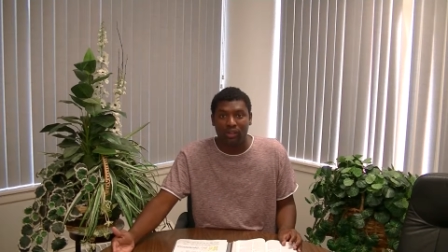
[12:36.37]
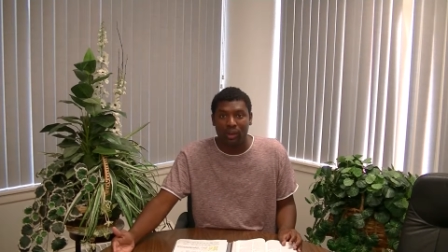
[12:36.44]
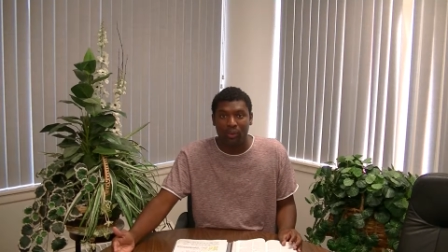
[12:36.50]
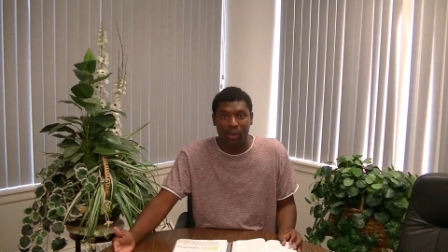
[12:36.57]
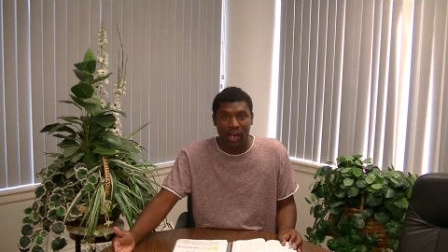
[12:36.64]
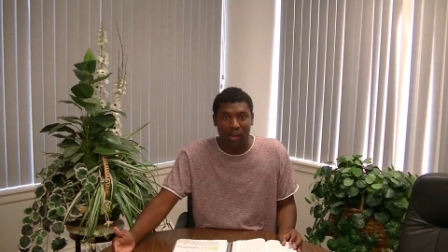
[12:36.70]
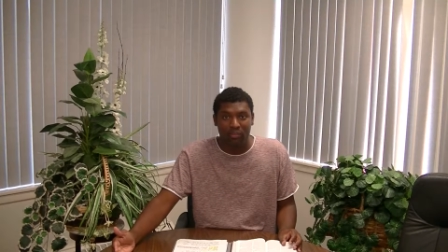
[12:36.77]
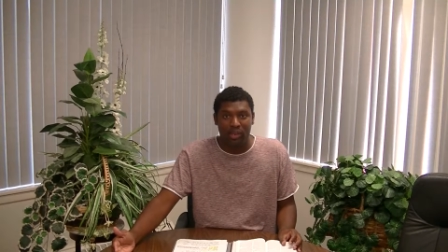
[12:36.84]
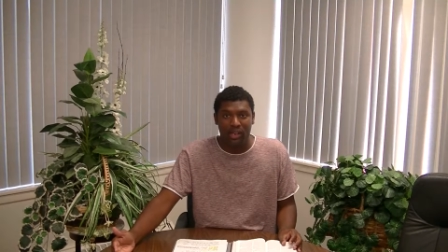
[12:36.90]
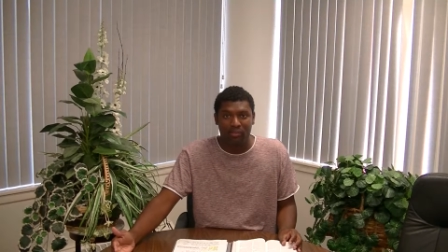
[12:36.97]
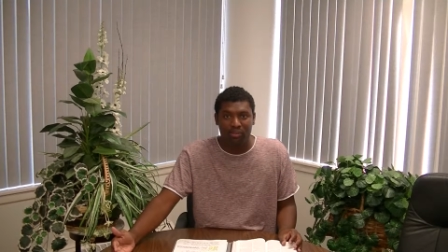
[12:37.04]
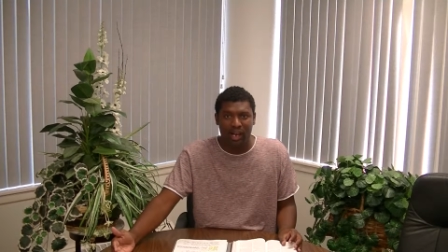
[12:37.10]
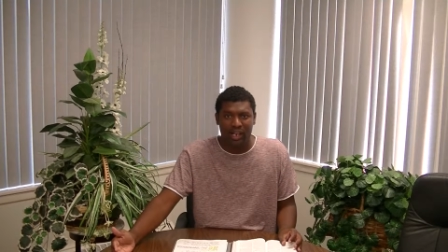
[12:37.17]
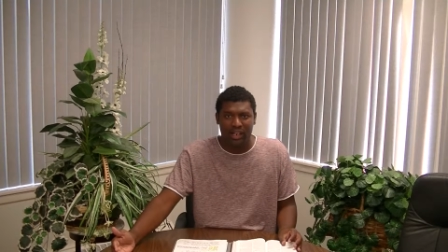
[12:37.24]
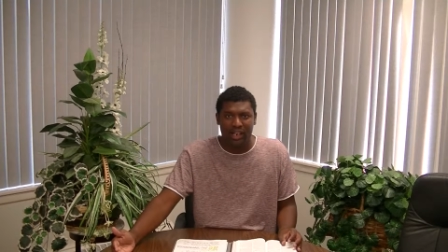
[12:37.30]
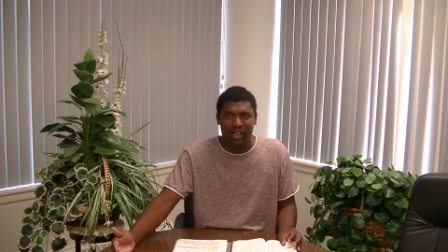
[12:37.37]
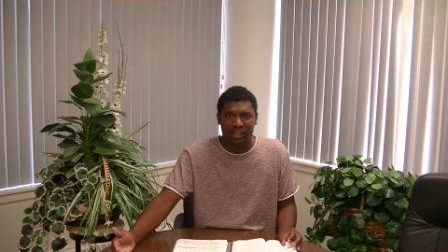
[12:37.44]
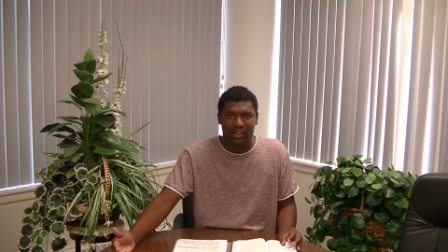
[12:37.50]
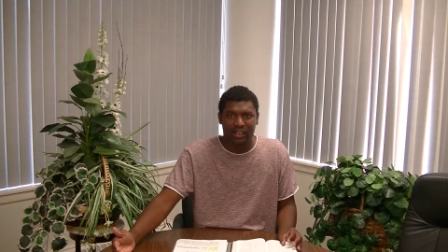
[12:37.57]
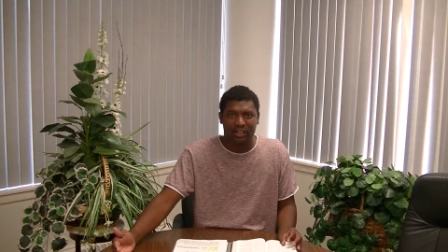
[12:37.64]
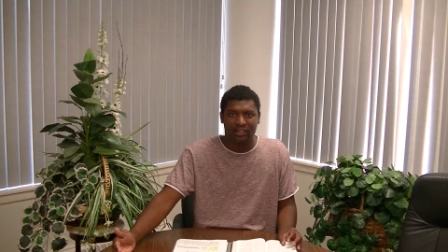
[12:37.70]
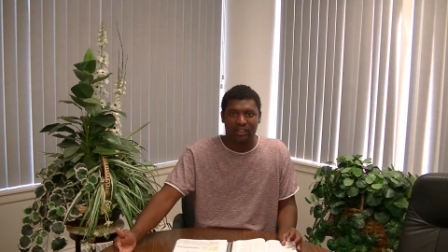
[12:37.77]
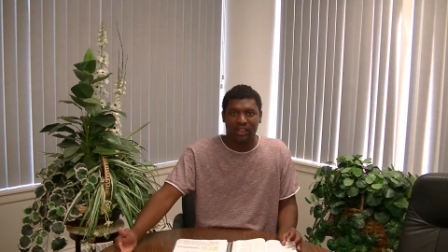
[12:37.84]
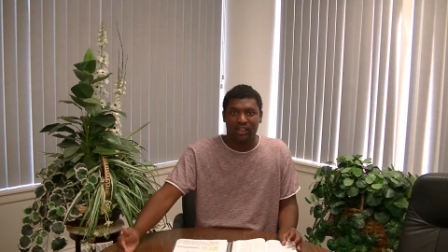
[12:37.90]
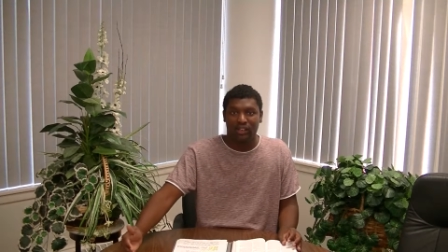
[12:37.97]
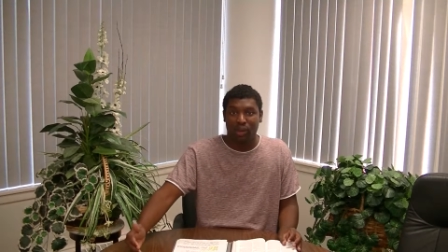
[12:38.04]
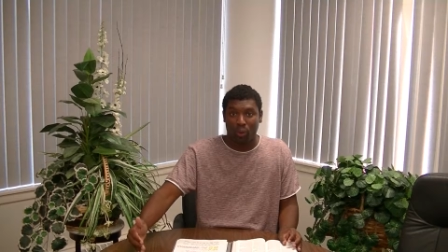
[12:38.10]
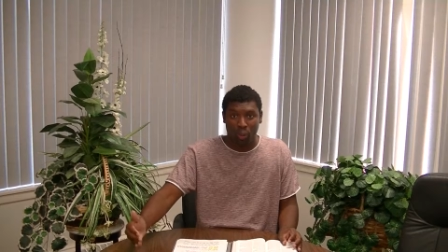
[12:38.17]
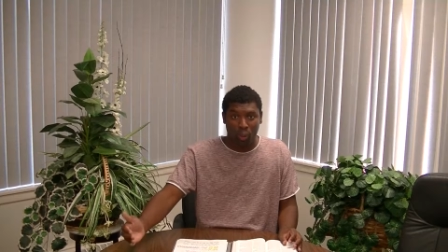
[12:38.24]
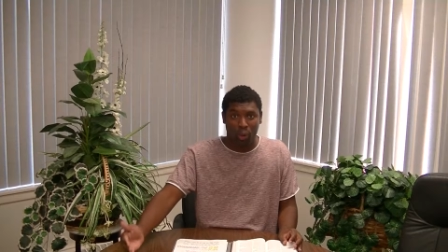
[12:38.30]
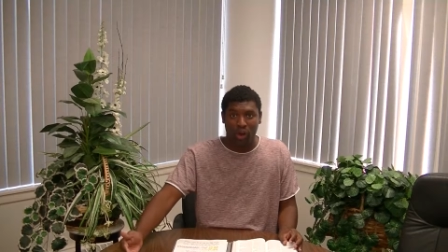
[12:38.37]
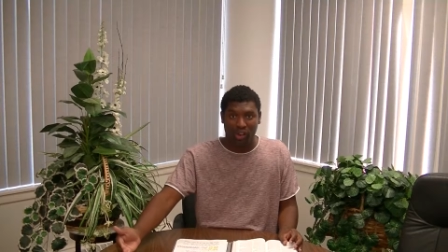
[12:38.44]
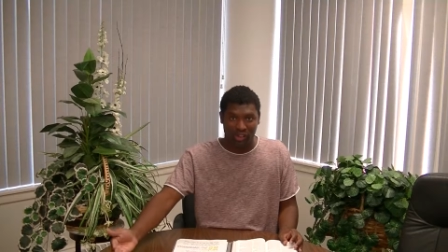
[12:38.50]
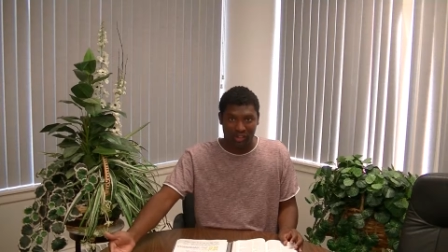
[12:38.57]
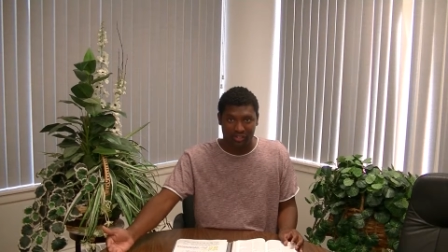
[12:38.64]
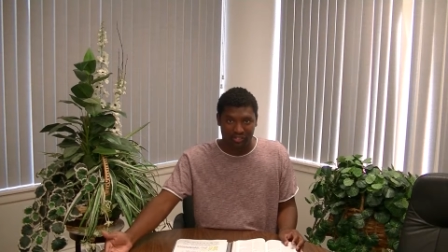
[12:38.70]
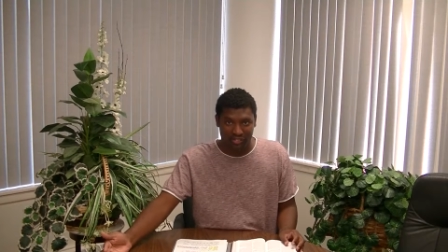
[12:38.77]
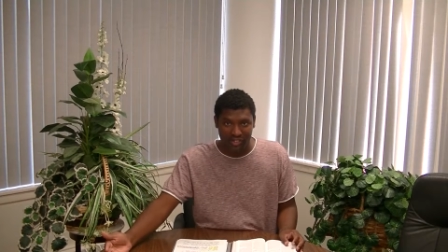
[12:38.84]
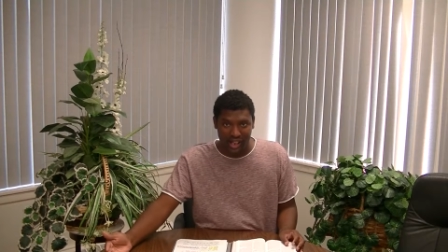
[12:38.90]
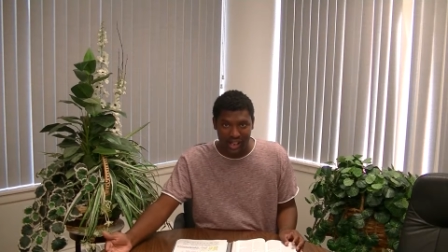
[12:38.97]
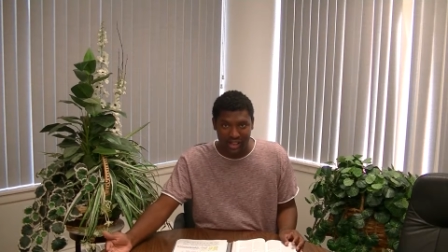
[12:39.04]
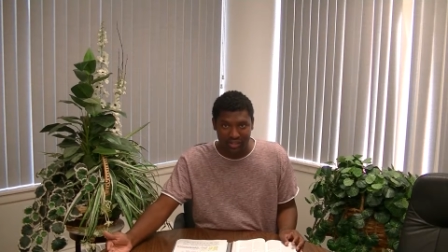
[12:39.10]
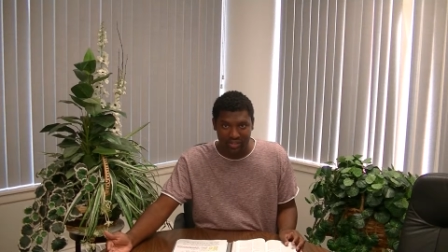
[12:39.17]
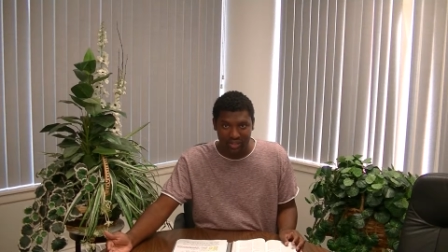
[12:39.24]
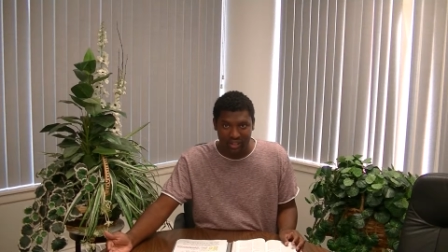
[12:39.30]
And what I mean by that is the world of faith.